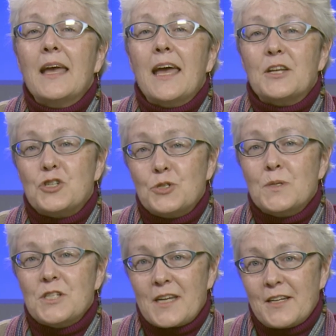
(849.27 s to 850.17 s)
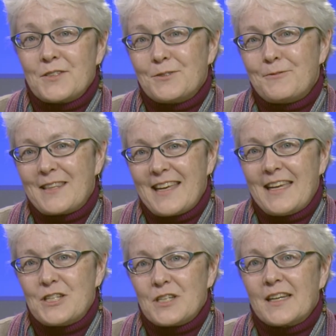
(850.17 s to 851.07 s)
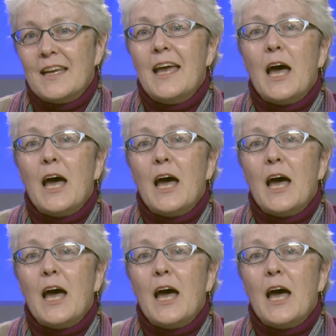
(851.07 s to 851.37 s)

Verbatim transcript: at Jewish Council for the Aging,